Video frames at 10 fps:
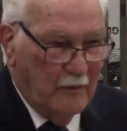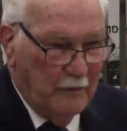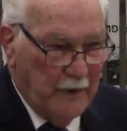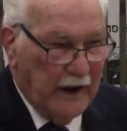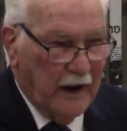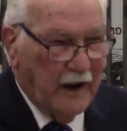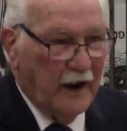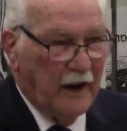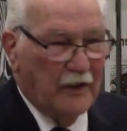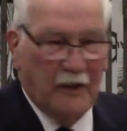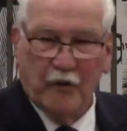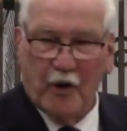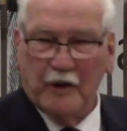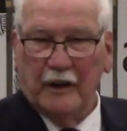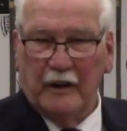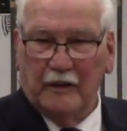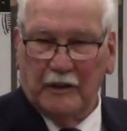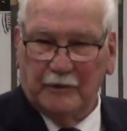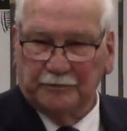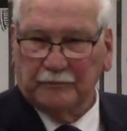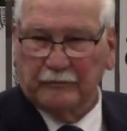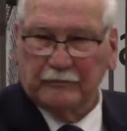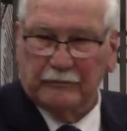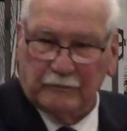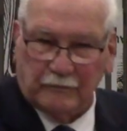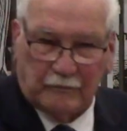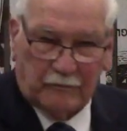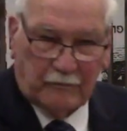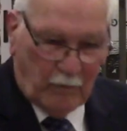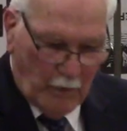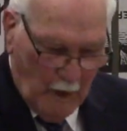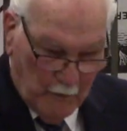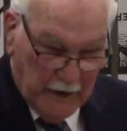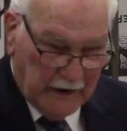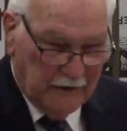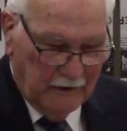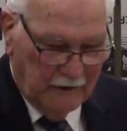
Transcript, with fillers: beginning on the 14th. But it's